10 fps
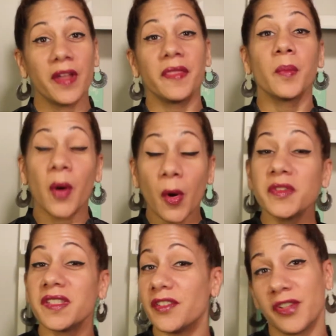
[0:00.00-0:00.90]
in the
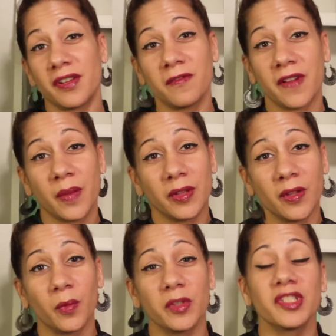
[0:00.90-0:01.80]
post that you're going to find
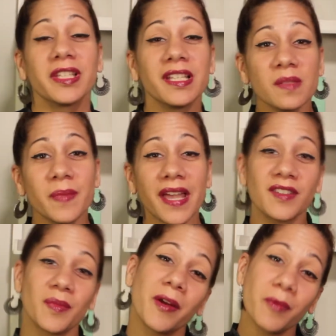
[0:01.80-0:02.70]
below, which links back
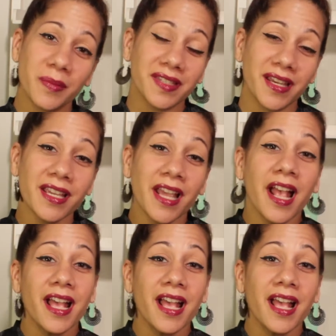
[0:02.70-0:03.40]
to my website,